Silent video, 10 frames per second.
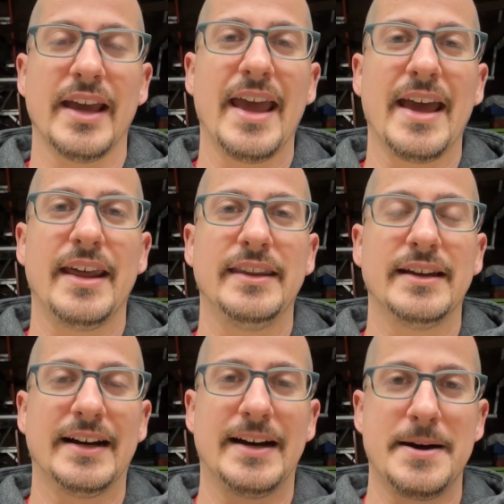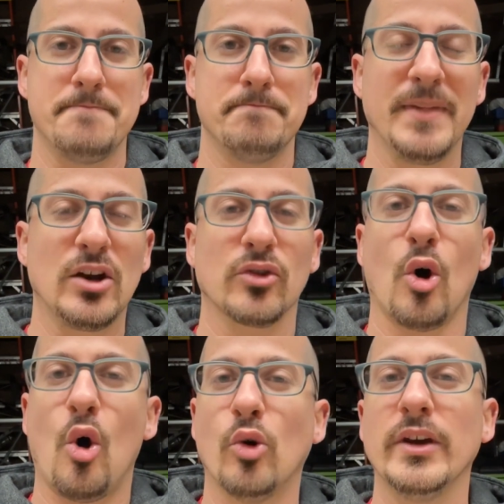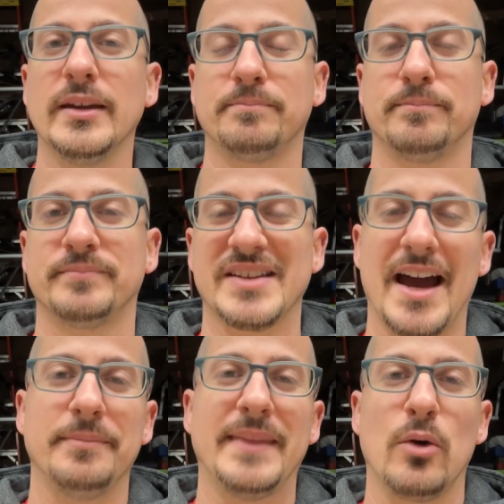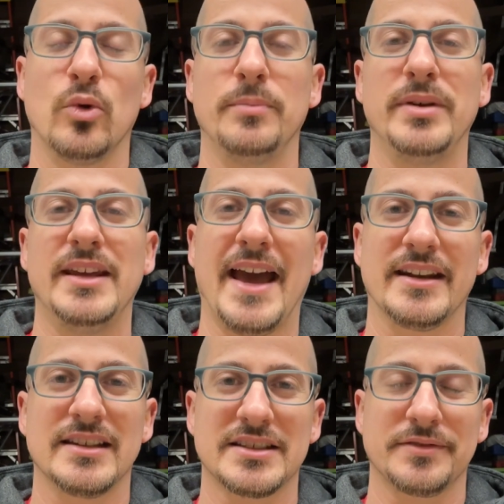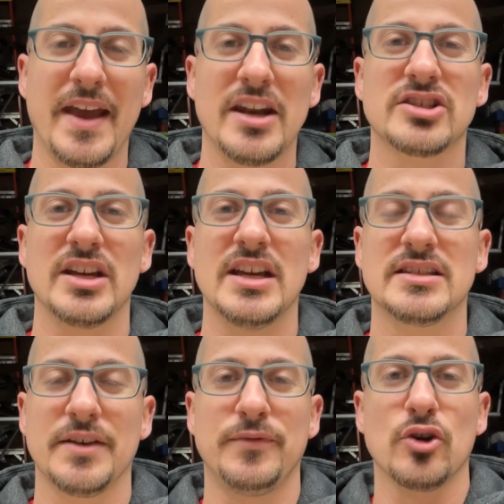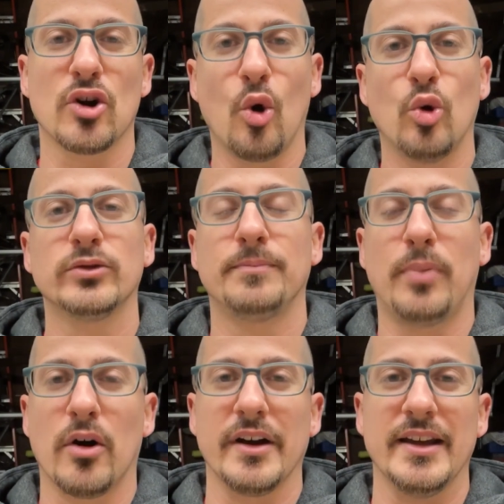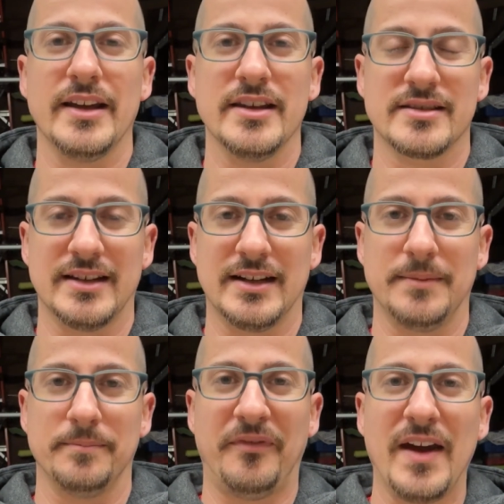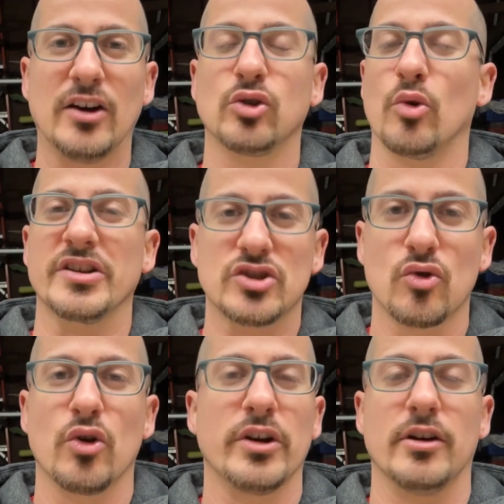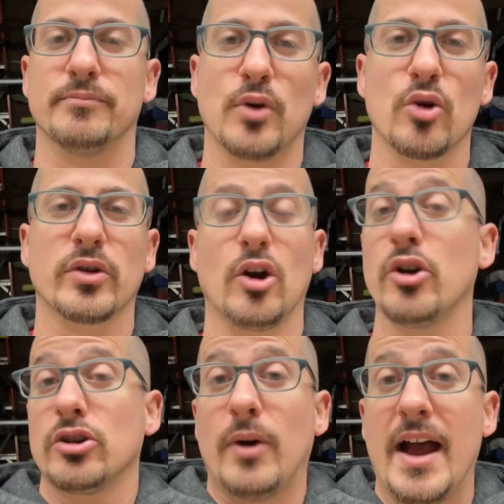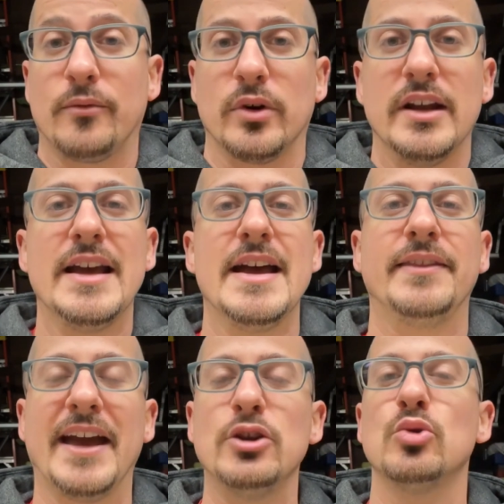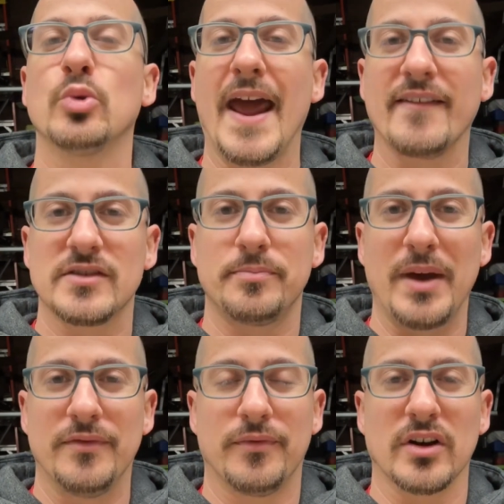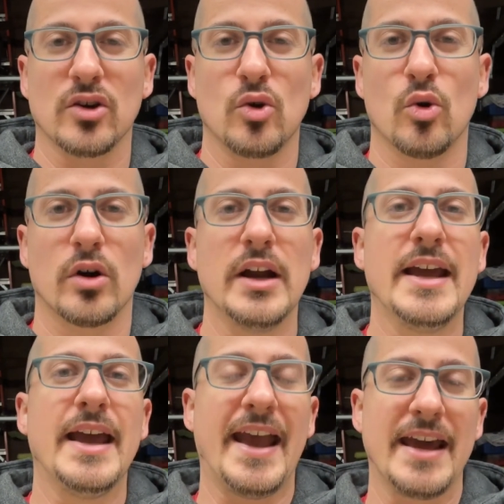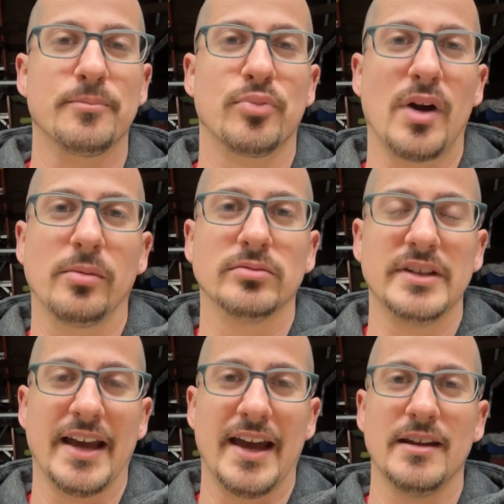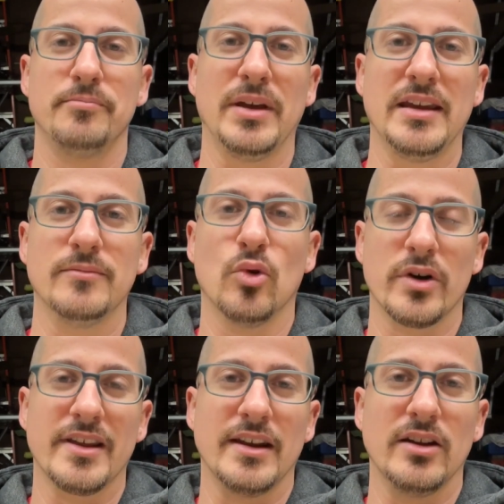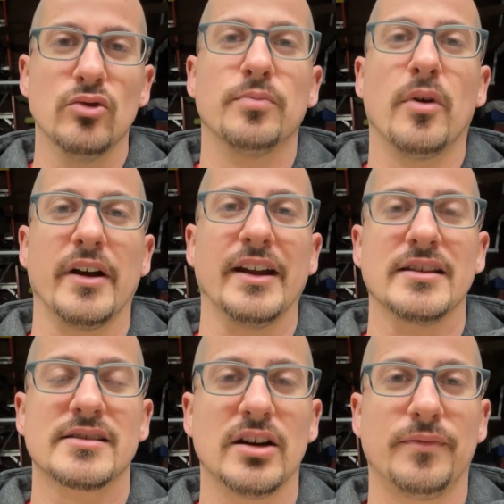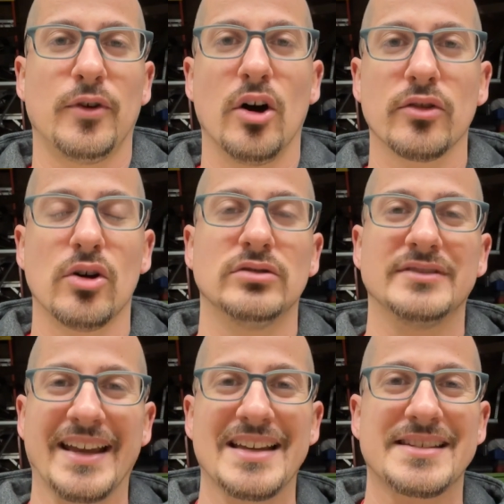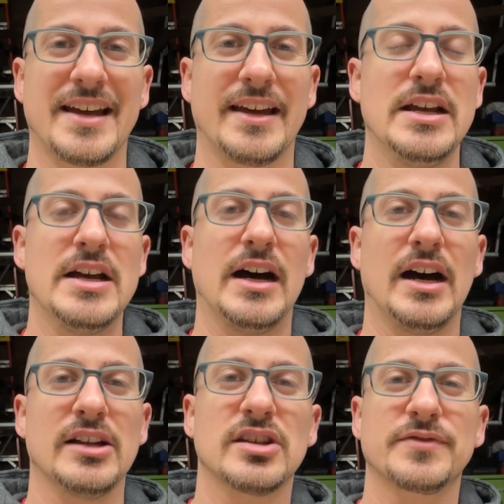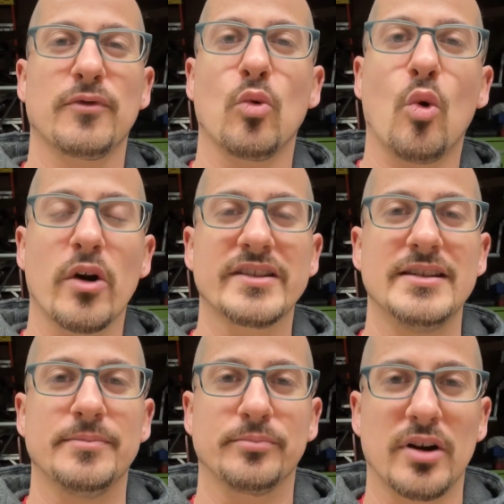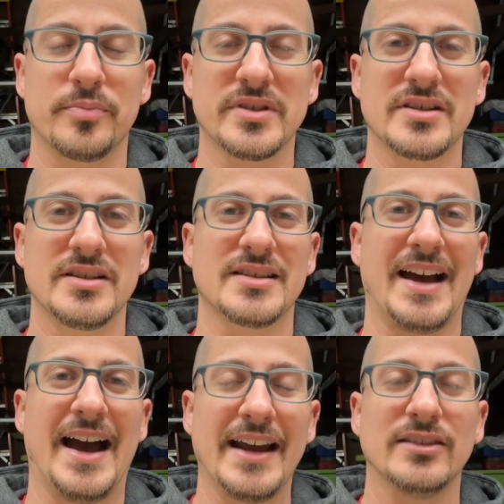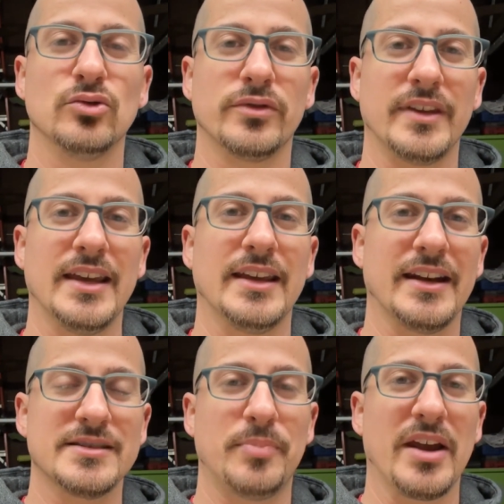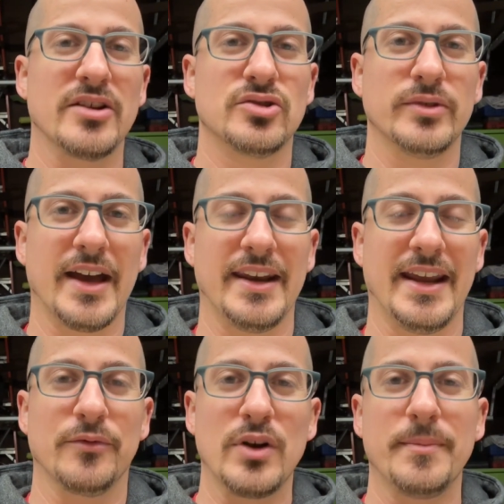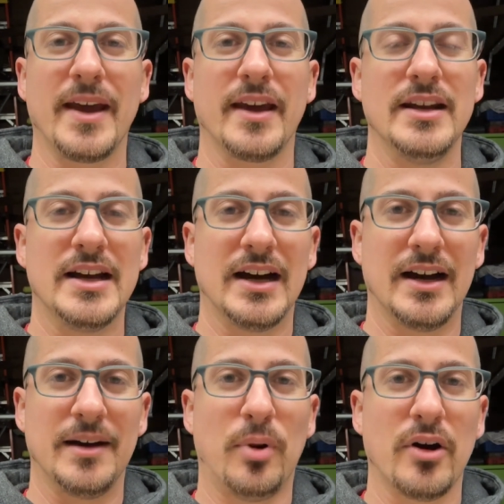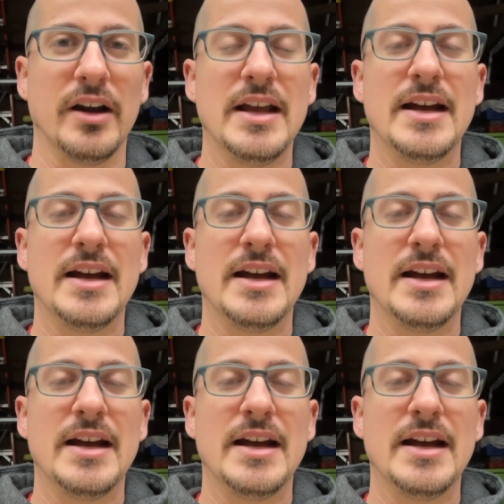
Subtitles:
And, the only time that would be at a disadvantage is if your old part is failed or destroyed or broken, or you don't have one, then you would have to pay for the core and probably end up being more than a new part itself. Although, like I said, just for warranty purposes, I do think it is better to get a Reman part.